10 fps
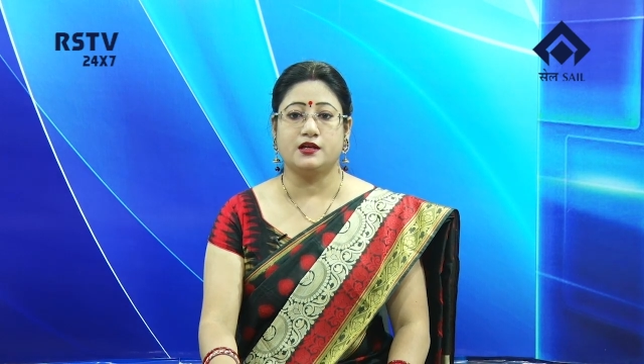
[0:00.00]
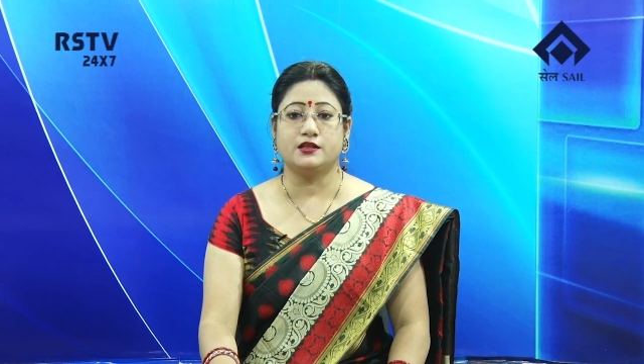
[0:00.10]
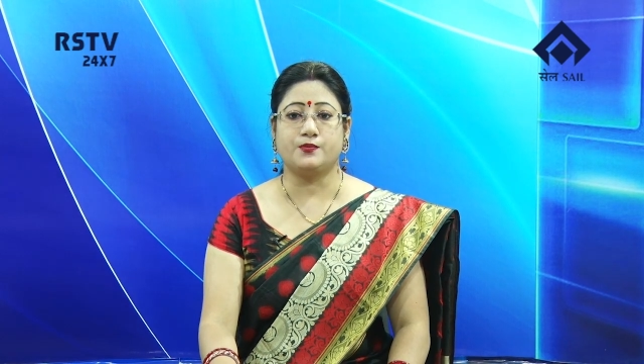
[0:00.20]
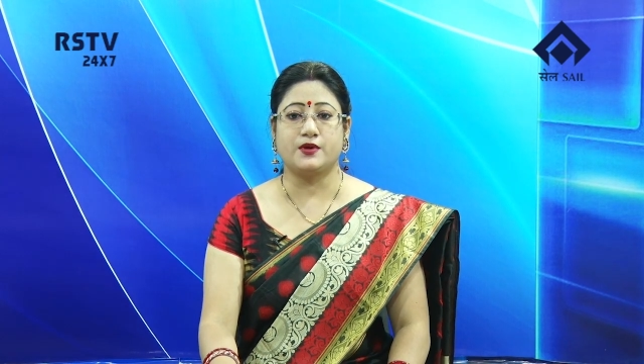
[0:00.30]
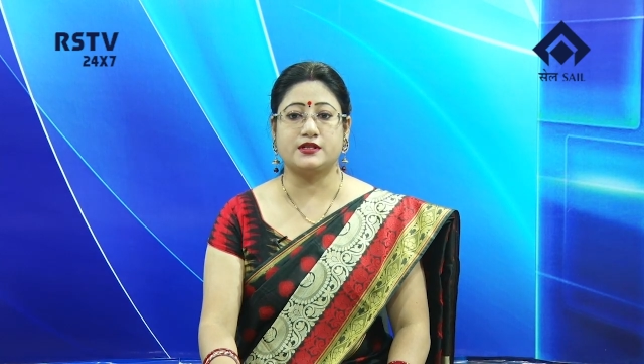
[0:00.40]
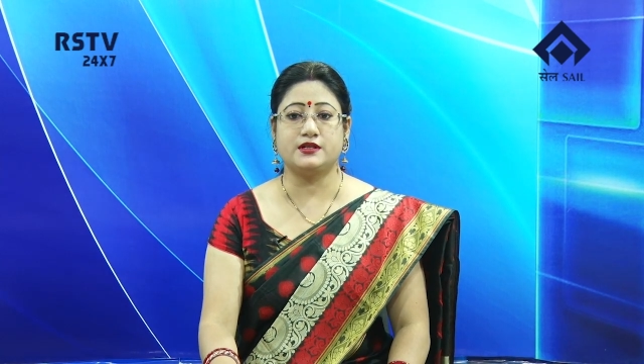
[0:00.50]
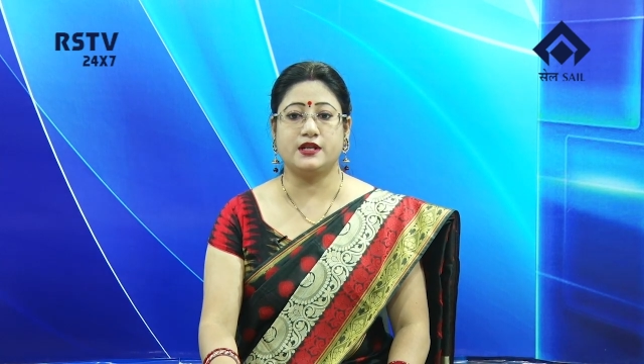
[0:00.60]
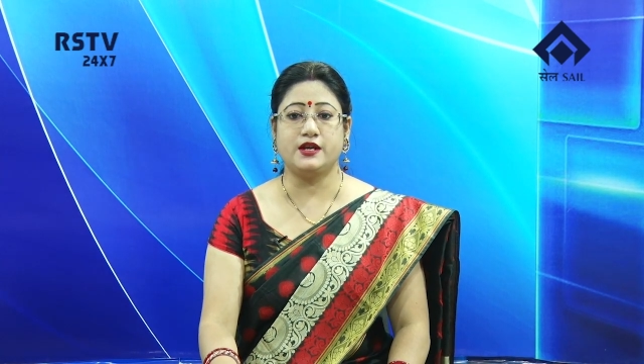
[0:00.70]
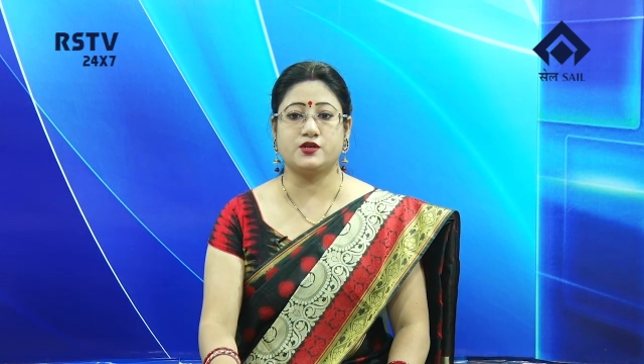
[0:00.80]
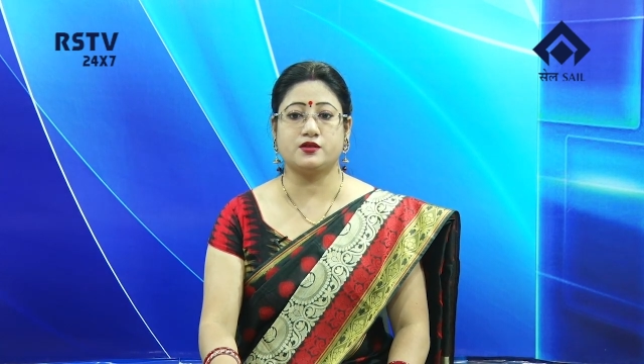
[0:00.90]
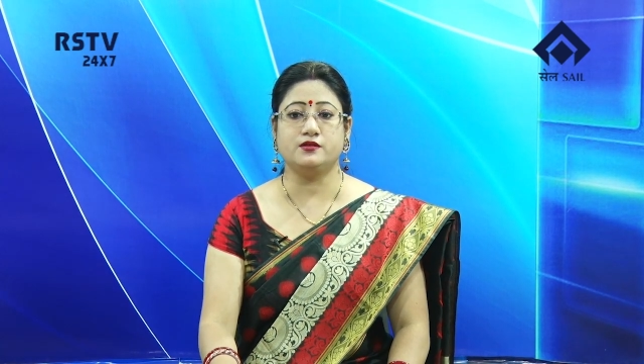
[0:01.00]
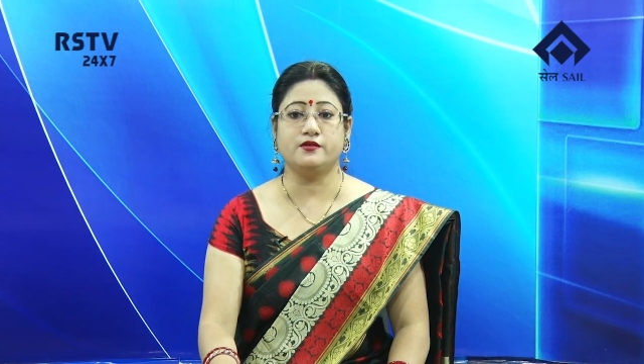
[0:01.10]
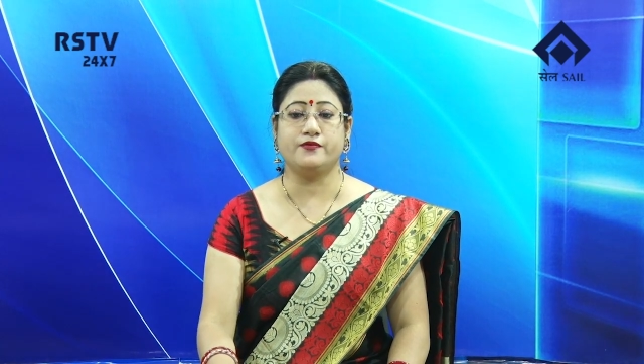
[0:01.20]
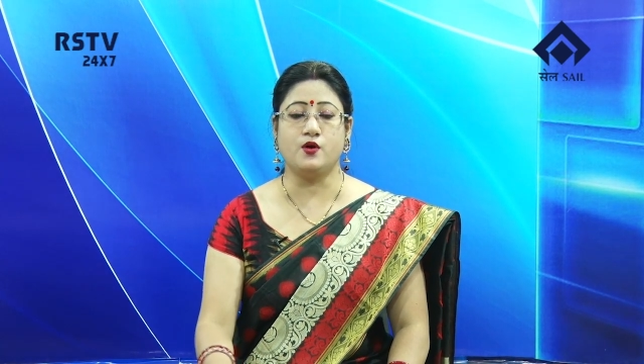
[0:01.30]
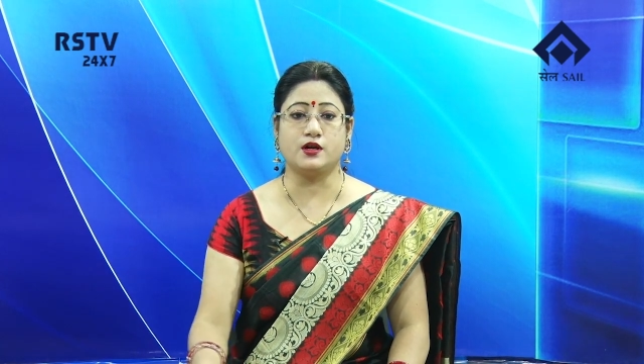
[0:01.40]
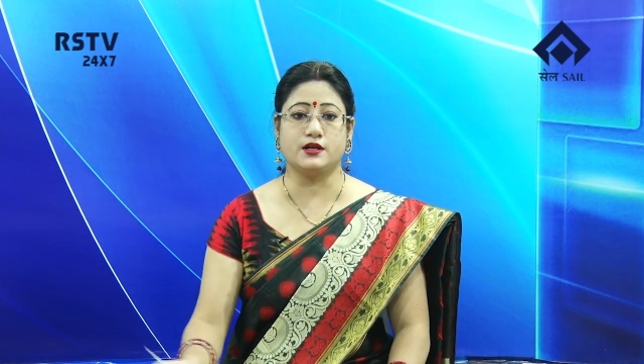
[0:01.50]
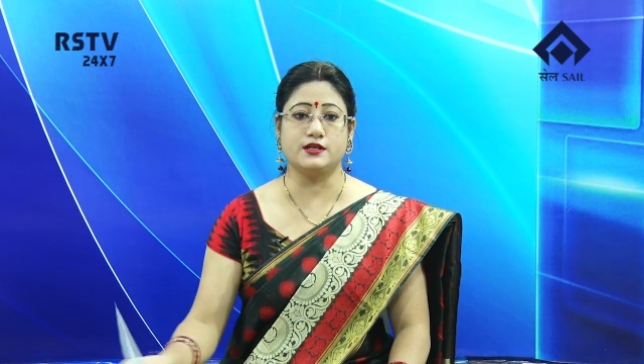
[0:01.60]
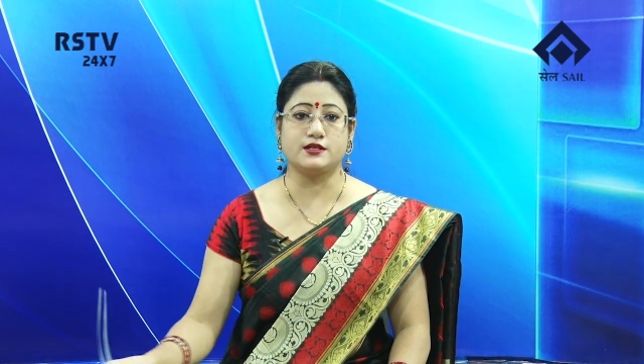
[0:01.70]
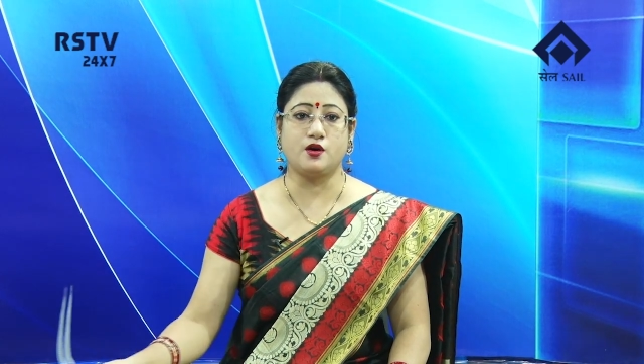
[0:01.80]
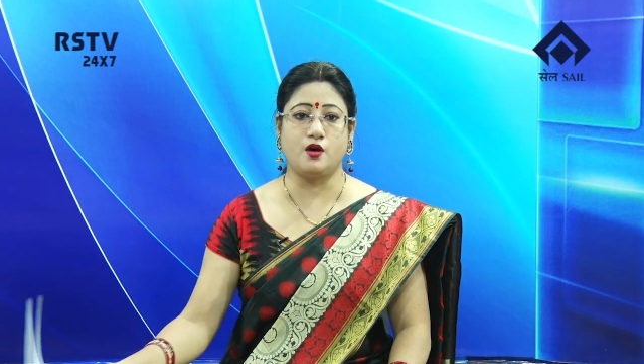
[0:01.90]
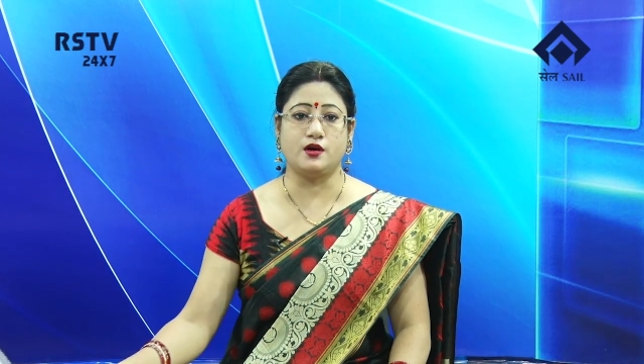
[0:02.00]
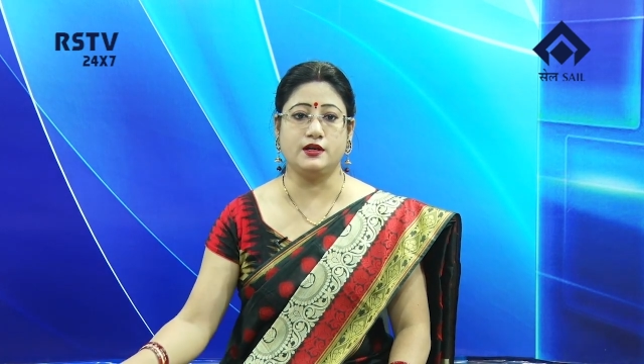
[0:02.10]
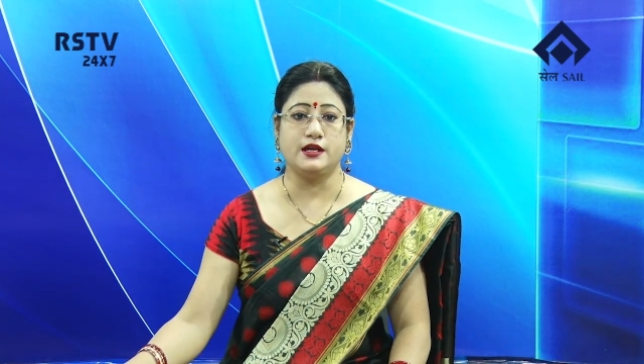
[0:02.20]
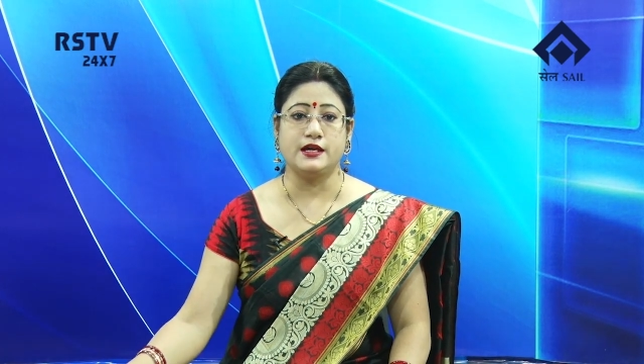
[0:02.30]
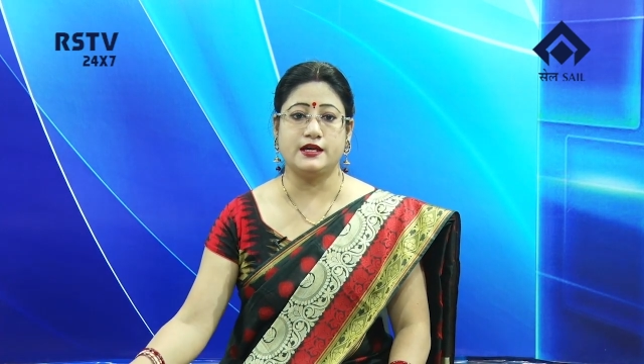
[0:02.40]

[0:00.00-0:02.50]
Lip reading: The presentation focused on